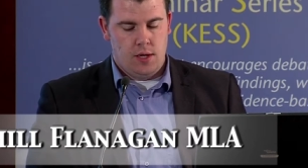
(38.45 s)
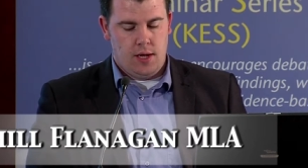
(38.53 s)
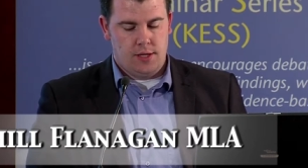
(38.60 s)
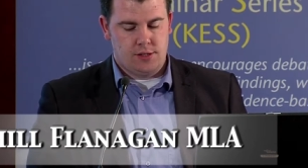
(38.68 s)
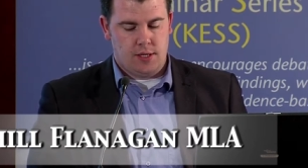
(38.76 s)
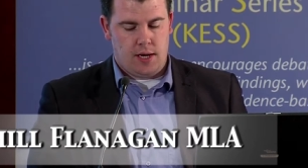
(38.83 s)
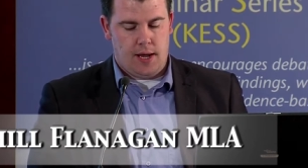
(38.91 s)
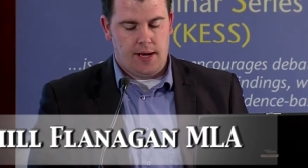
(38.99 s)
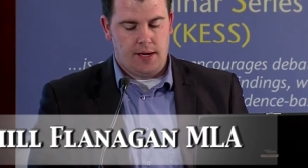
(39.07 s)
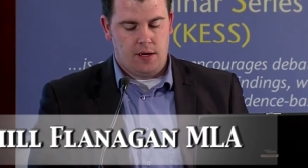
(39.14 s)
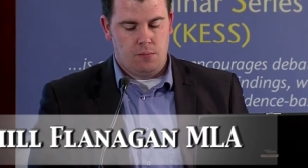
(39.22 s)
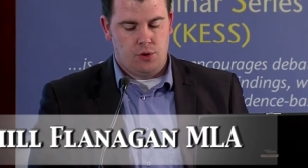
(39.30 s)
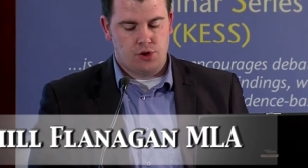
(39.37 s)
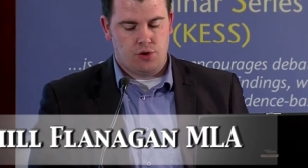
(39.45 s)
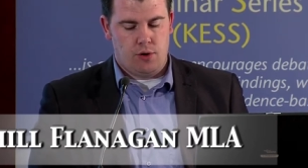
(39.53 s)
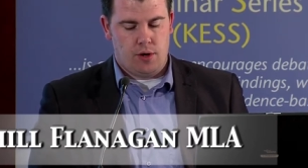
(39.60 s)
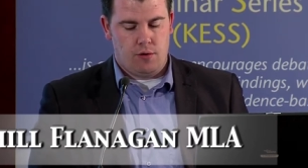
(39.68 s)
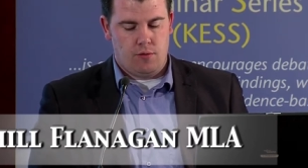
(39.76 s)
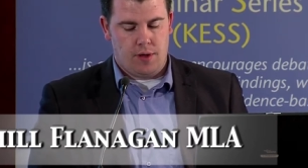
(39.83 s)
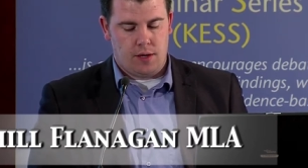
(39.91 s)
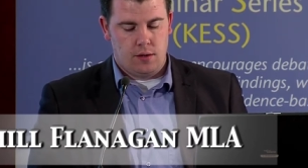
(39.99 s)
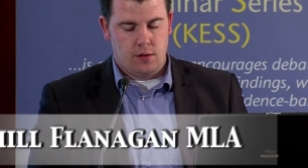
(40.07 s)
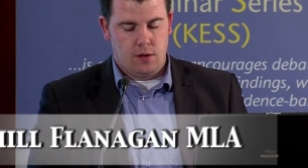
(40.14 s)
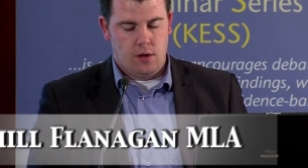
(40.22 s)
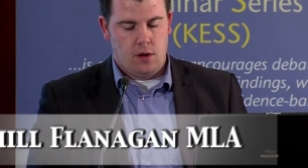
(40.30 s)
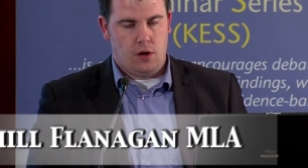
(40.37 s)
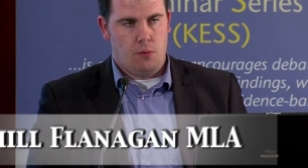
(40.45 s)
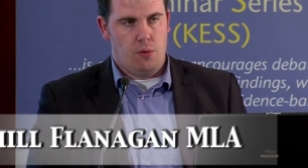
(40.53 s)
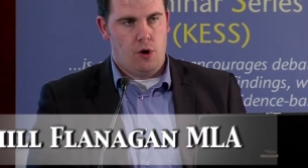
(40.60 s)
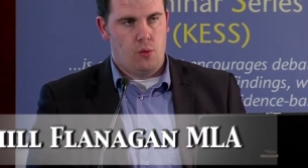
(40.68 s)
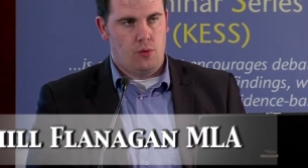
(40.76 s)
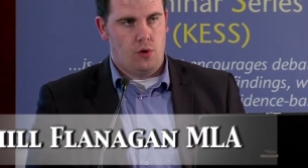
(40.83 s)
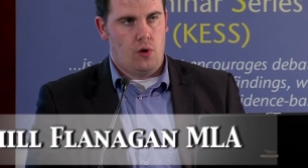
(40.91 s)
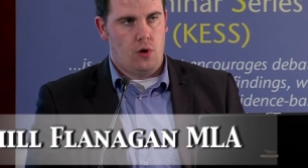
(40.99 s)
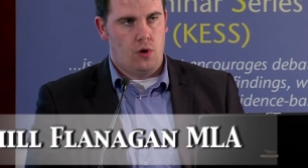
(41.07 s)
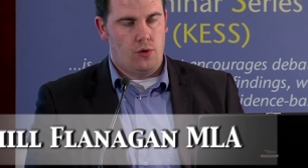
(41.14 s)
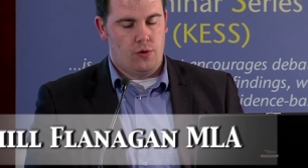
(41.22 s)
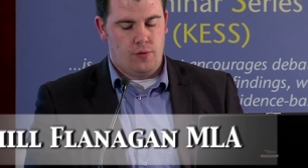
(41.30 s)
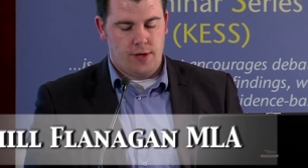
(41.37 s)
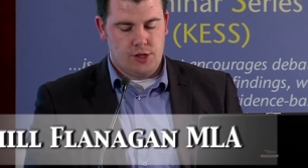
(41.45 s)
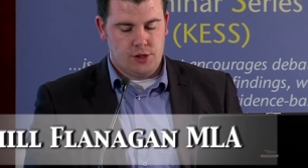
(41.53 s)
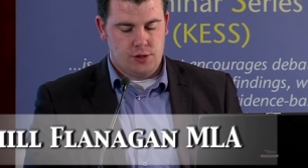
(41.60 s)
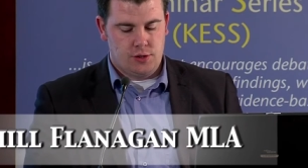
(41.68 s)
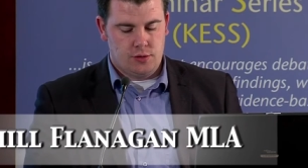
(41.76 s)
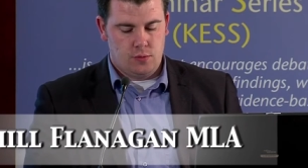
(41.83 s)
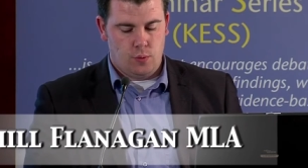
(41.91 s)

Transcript: has declined at a much greater rate compared with all other regions,